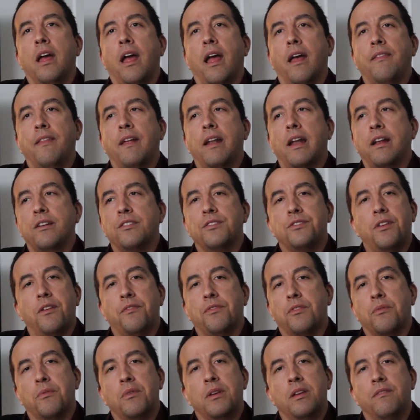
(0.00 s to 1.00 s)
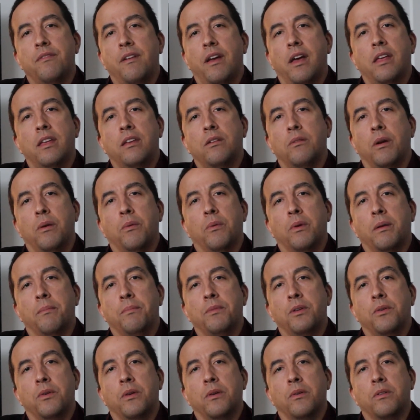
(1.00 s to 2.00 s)
And then I just have to reevaluate what
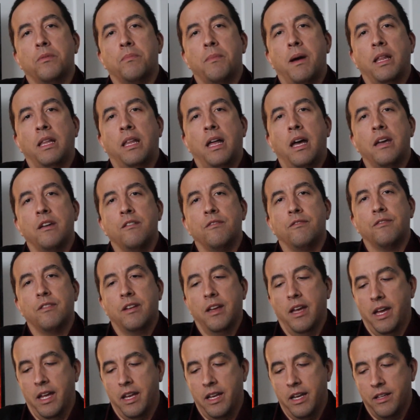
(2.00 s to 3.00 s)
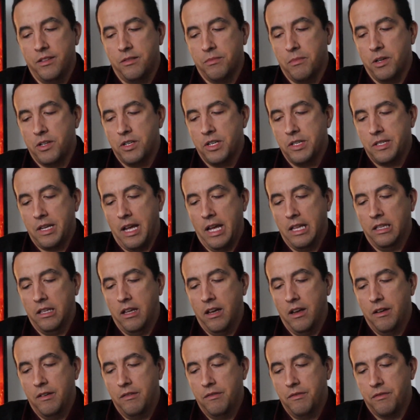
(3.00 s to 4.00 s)
I'm doing with my life. And as much as I
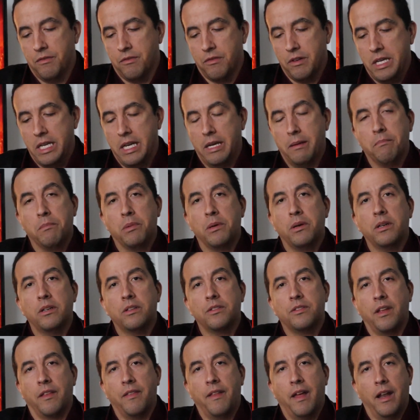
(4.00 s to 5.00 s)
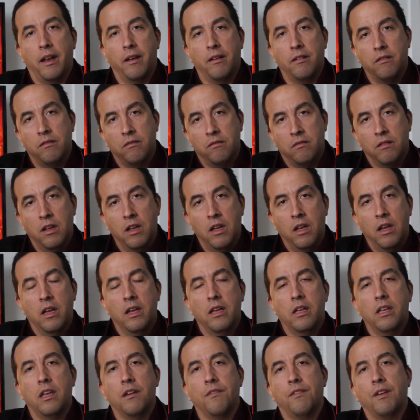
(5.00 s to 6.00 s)
love reading books and then
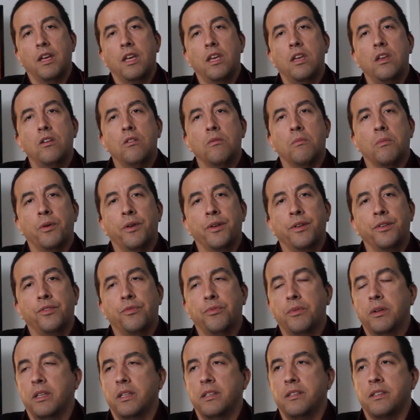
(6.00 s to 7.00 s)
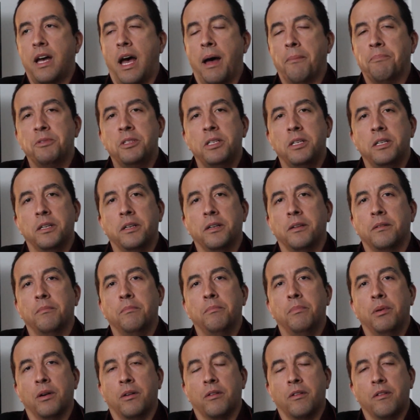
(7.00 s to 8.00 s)
giving humorous, really top-tier
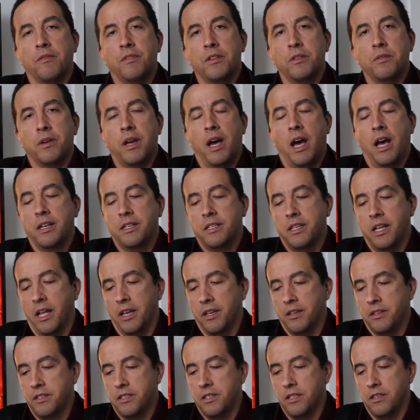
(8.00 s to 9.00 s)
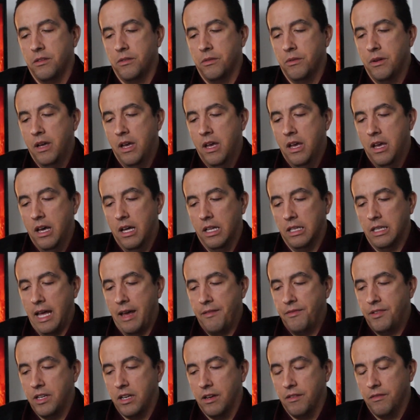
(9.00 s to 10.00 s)
book review content to
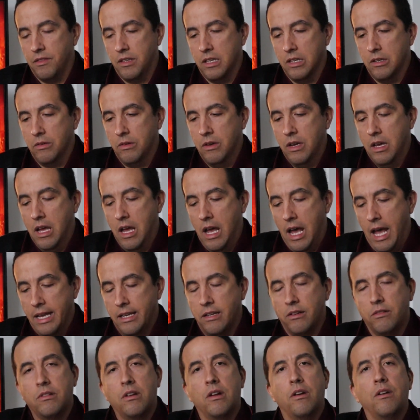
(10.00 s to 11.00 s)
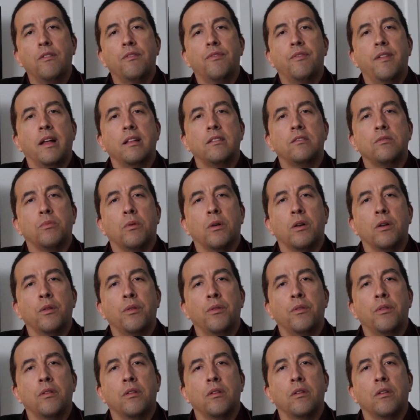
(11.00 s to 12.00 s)
11 of you, I don't know if that's
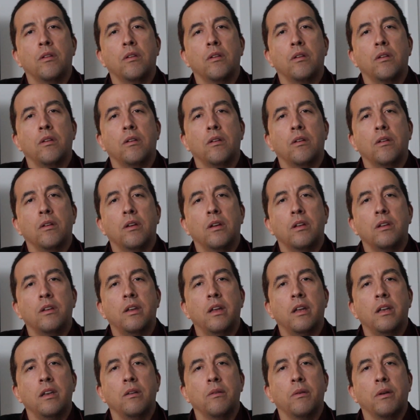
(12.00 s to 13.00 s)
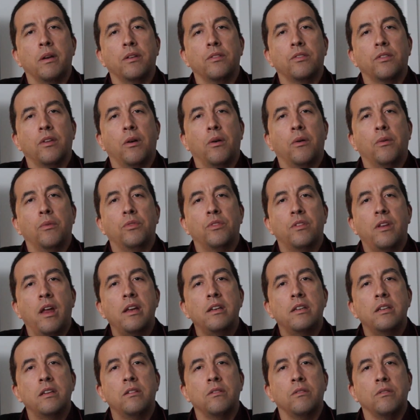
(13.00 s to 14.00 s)
worth continuing. So
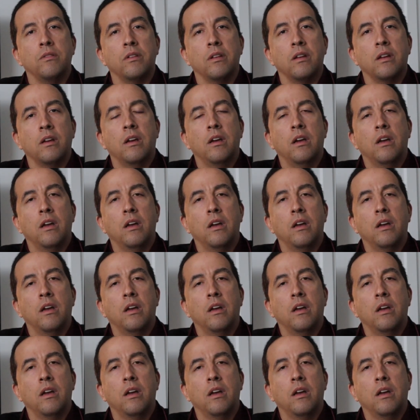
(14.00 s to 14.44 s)
stay tuned.